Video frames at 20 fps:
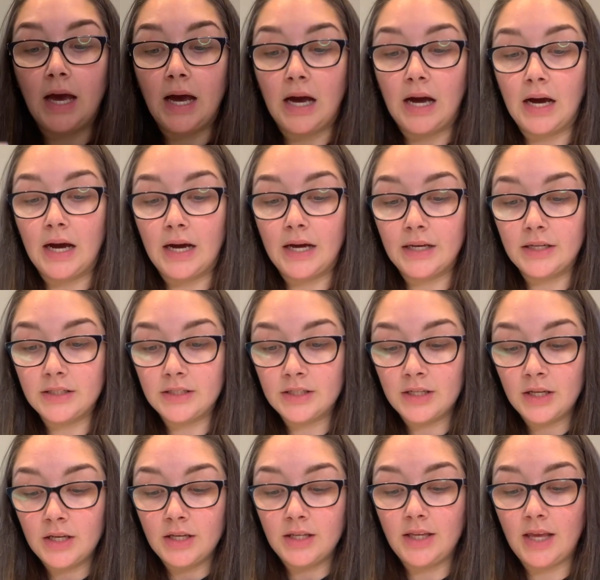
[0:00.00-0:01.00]
And
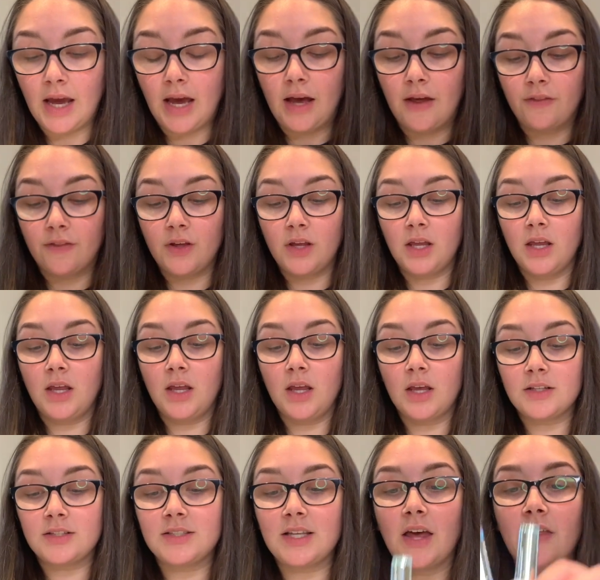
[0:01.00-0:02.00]
yeah,
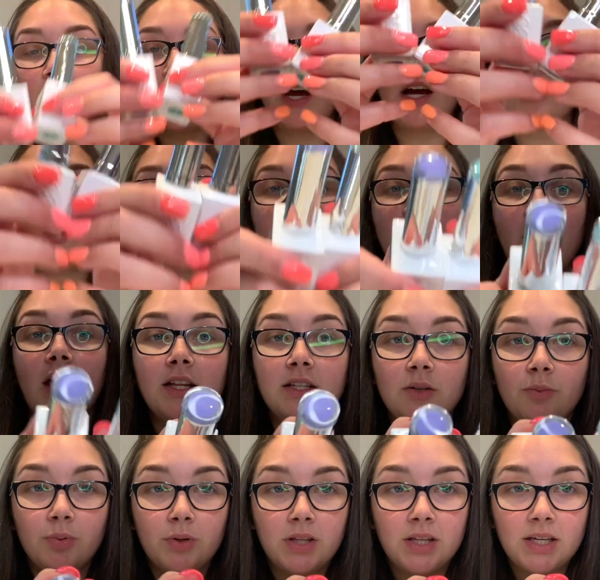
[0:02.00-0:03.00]
the set that I
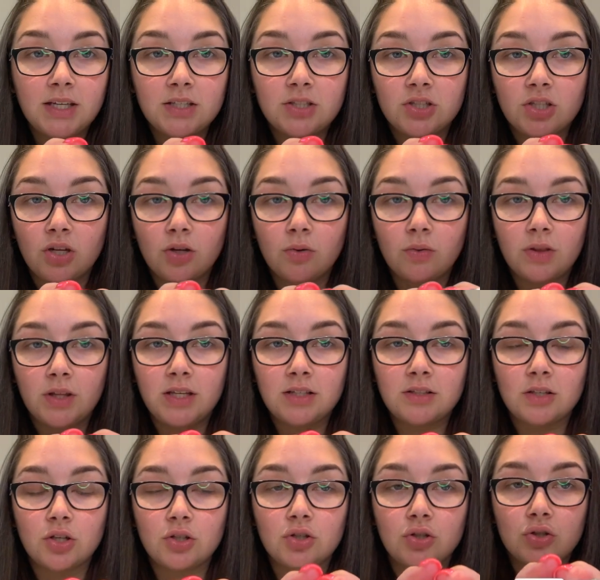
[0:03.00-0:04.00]
created with these two, these
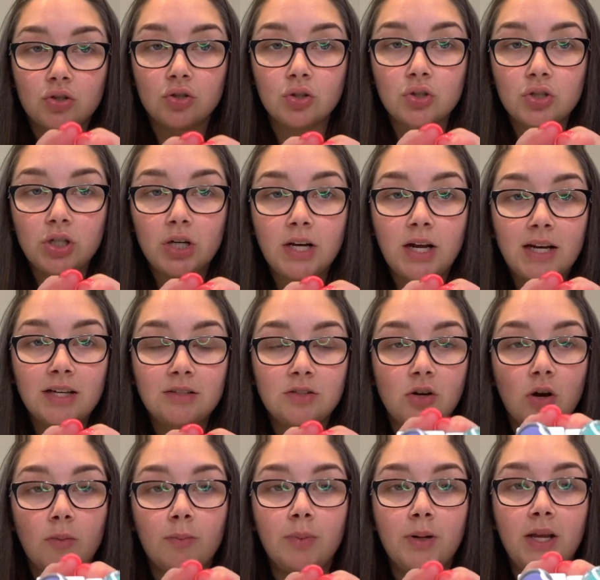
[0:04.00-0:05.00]
are such a nice
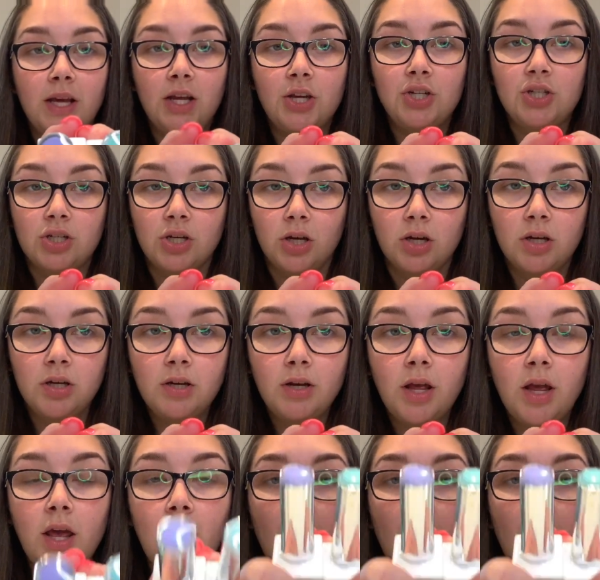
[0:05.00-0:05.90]
combination.